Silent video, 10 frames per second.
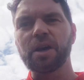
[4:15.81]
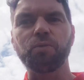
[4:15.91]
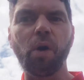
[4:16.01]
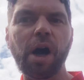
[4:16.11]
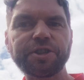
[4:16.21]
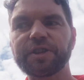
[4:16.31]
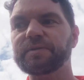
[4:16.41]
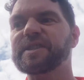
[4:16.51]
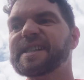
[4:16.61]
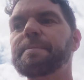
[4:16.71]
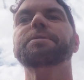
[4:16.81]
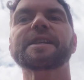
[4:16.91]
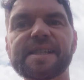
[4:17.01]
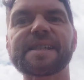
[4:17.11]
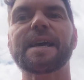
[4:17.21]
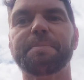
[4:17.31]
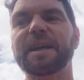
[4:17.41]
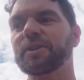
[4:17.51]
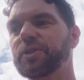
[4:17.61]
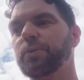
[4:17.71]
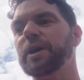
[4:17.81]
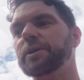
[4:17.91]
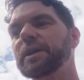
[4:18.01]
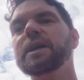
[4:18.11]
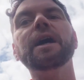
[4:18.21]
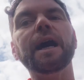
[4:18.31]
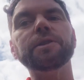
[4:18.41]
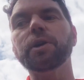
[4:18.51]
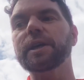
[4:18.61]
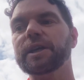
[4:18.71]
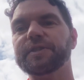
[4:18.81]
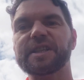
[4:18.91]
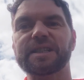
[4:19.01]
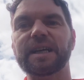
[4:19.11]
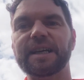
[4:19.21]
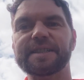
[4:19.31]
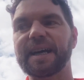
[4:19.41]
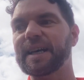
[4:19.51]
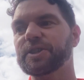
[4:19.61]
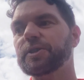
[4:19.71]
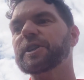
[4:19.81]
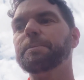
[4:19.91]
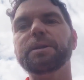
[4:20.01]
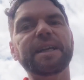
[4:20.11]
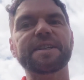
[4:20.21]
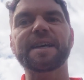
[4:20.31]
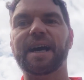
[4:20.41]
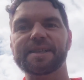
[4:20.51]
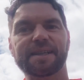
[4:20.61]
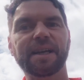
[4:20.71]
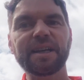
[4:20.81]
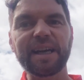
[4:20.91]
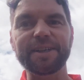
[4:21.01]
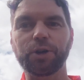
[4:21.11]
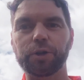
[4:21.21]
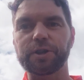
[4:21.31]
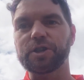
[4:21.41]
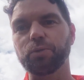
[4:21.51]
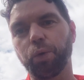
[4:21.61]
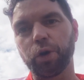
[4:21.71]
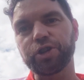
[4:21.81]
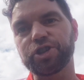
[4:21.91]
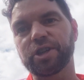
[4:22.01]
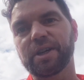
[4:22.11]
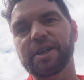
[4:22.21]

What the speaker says: rather than simply skipping through and looking at the slides that ask you to complete a task in order to rush